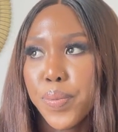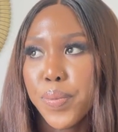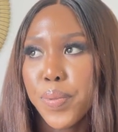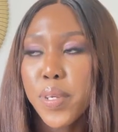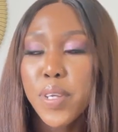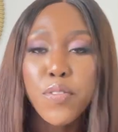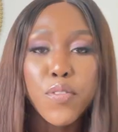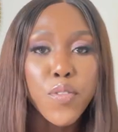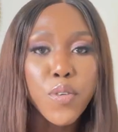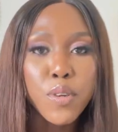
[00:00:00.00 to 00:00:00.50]

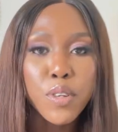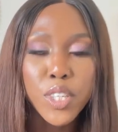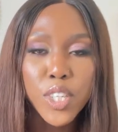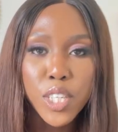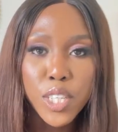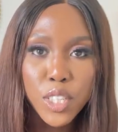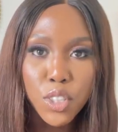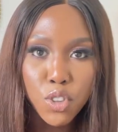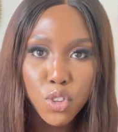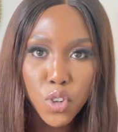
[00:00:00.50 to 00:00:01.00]
if you
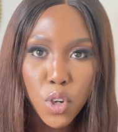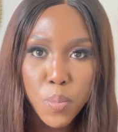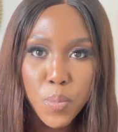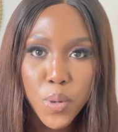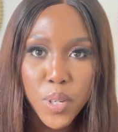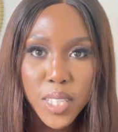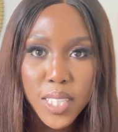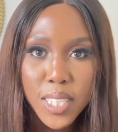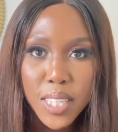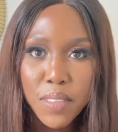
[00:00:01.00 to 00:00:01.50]
just drop your
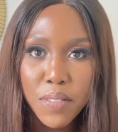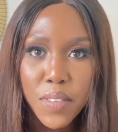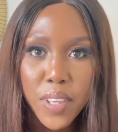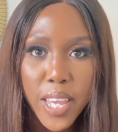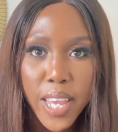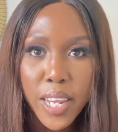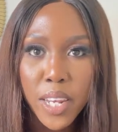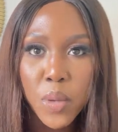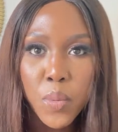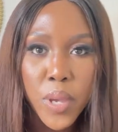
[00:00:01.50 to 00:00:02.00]
CV
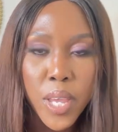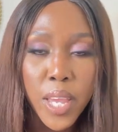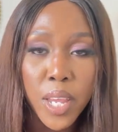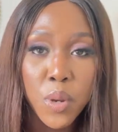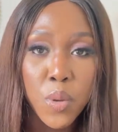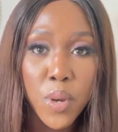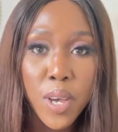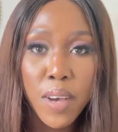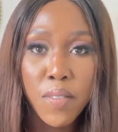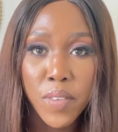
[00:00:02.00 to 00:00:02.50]
anywhere and
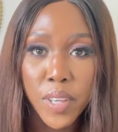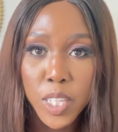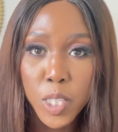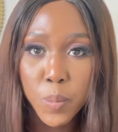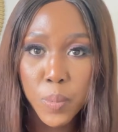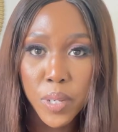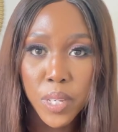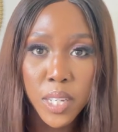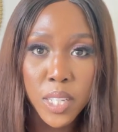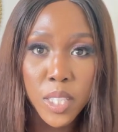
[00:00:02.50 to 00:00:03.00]
you have
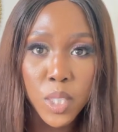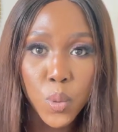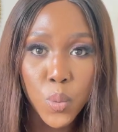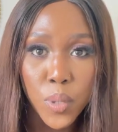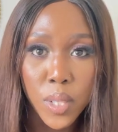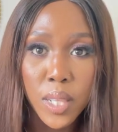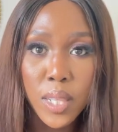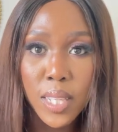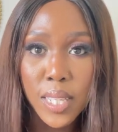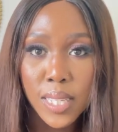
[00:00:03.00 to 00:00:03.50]
experience
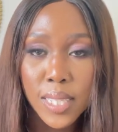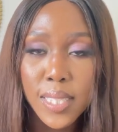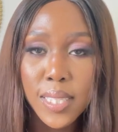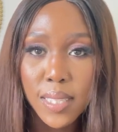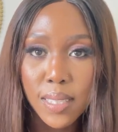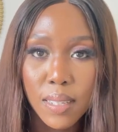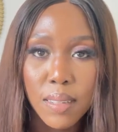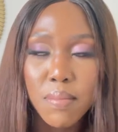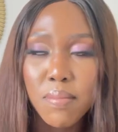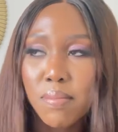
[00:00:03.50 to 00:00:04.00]
with
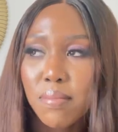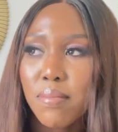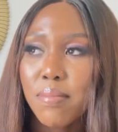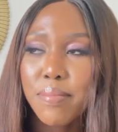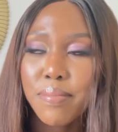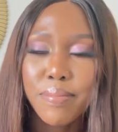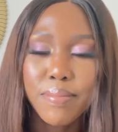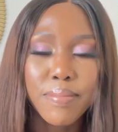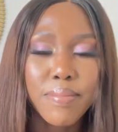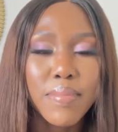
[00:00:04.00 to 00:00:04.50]
this,
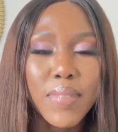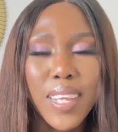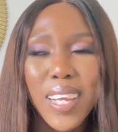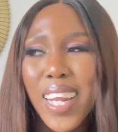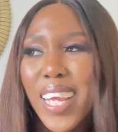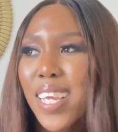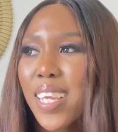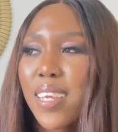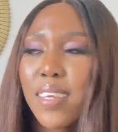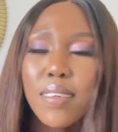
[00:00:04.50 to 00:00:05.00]

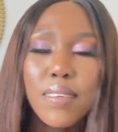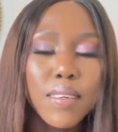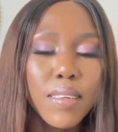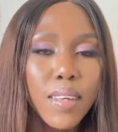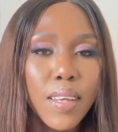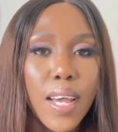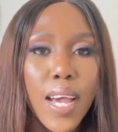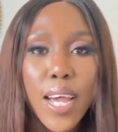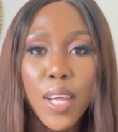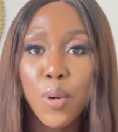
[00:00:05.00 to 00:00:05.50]
like,
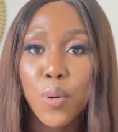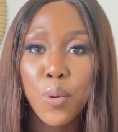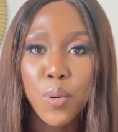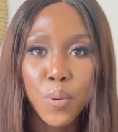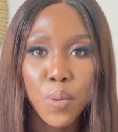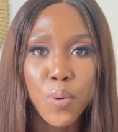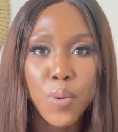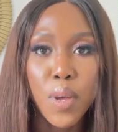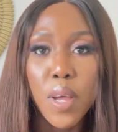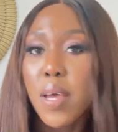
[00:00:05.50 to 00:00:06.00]
I don't
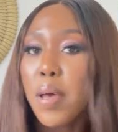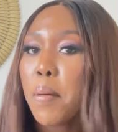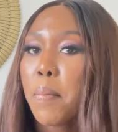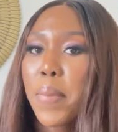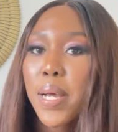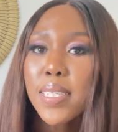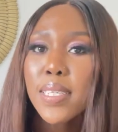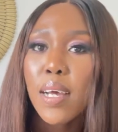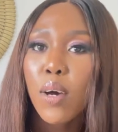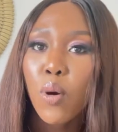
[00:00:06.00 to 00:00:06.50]
know.
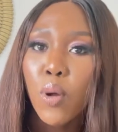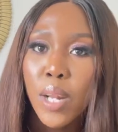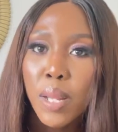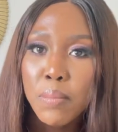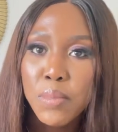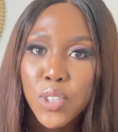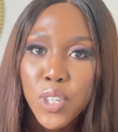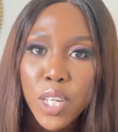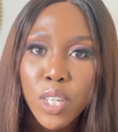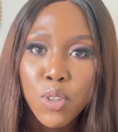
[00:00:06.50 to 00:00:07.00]
But all I'm
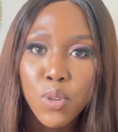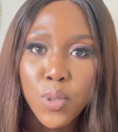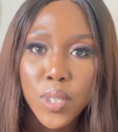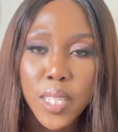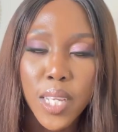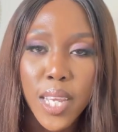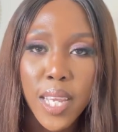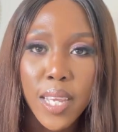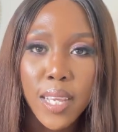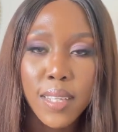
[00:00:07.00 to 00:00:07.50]
trying to
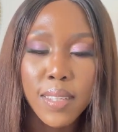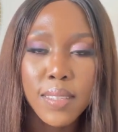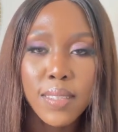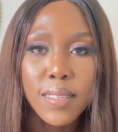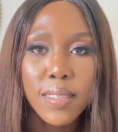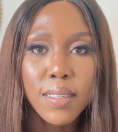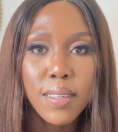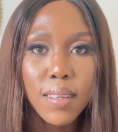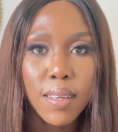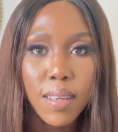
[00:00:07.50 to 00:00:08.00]
say is
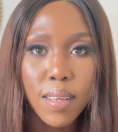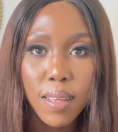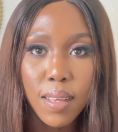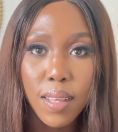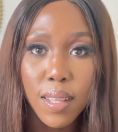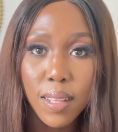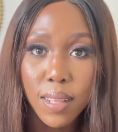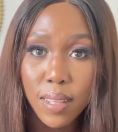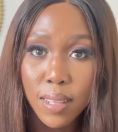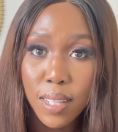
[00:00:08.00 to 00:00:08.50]

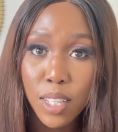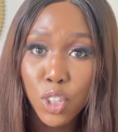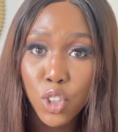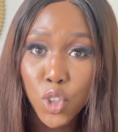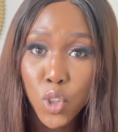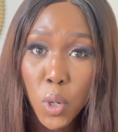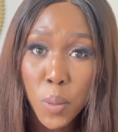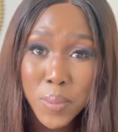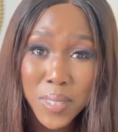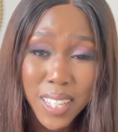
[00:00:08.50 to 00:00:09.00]
the
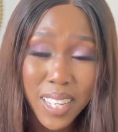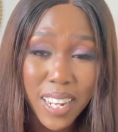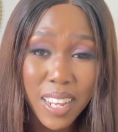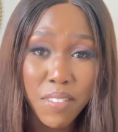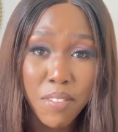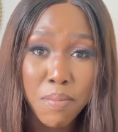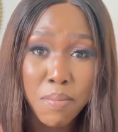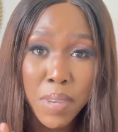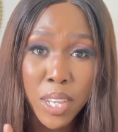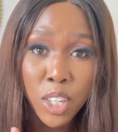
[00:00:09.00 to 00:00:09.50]
jobs that
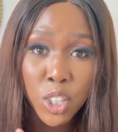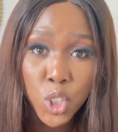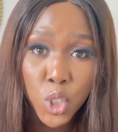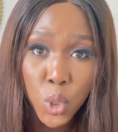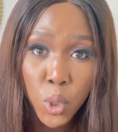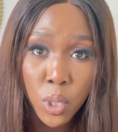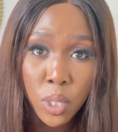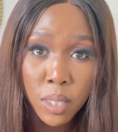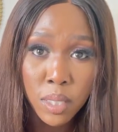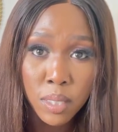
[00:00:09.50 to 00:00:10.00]
I've
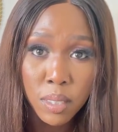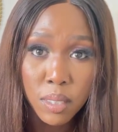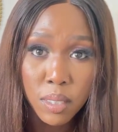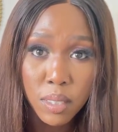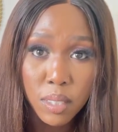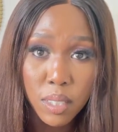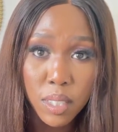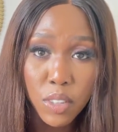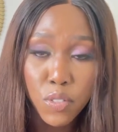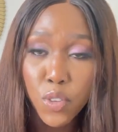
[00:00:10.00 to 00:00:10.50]
mentioned,
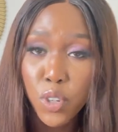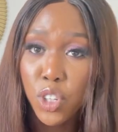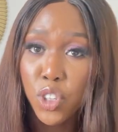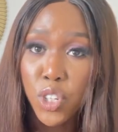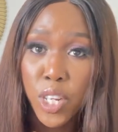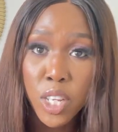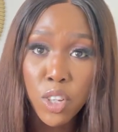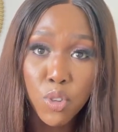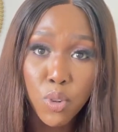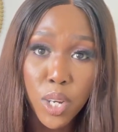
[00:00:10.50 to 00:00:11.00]
if you're
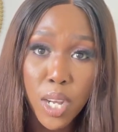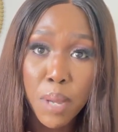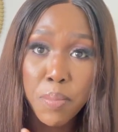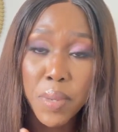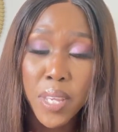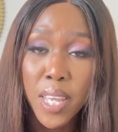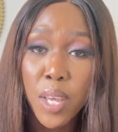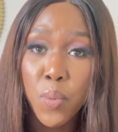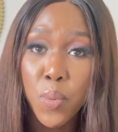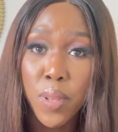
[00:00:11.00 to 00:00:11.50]
trying to come
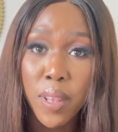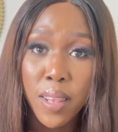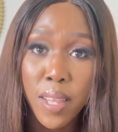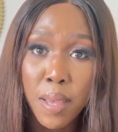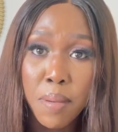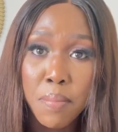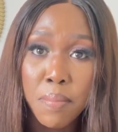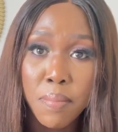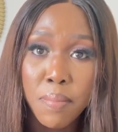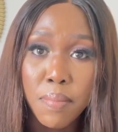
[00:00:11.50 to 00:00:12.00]
here with
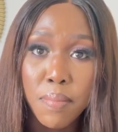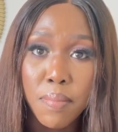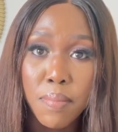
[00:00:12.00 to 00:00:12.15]
them,